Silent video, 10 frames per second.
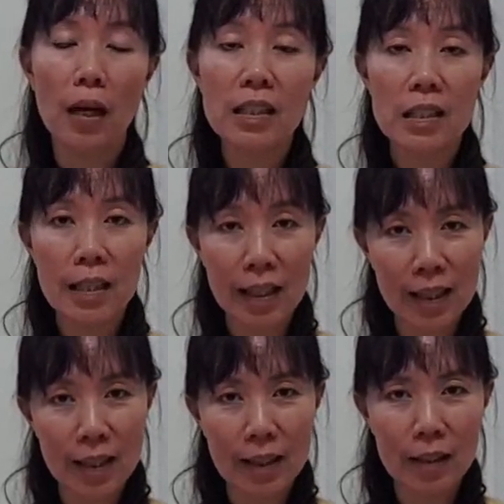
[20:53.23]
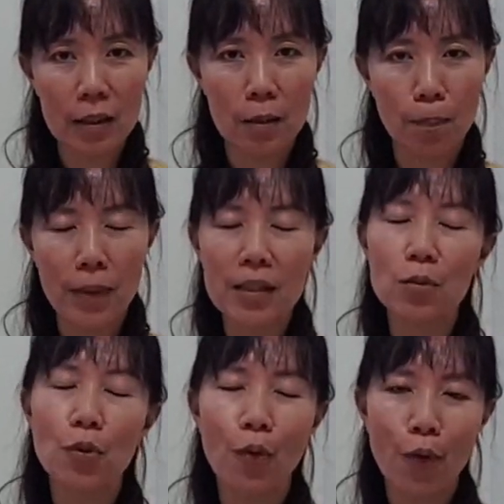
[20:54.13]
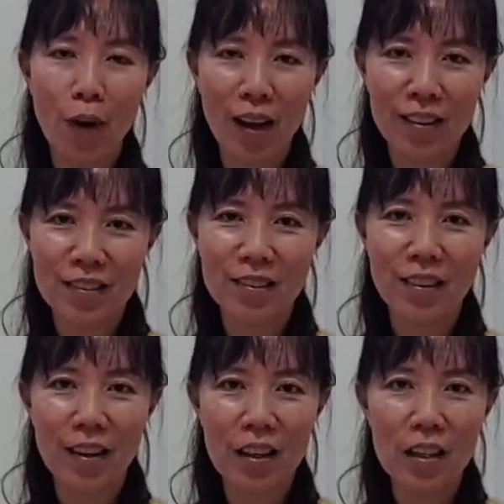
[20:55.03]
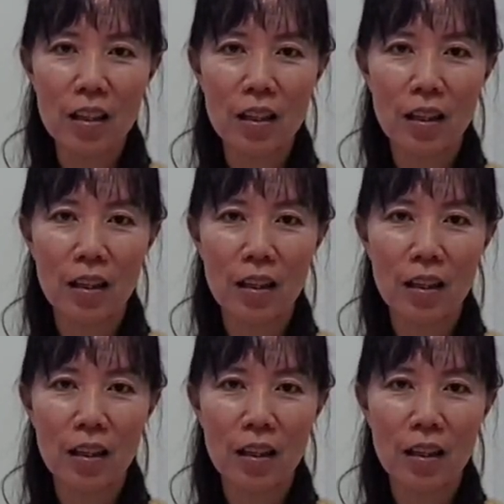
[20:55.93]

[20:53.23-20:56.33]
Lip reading: are sick, please rest. Okay,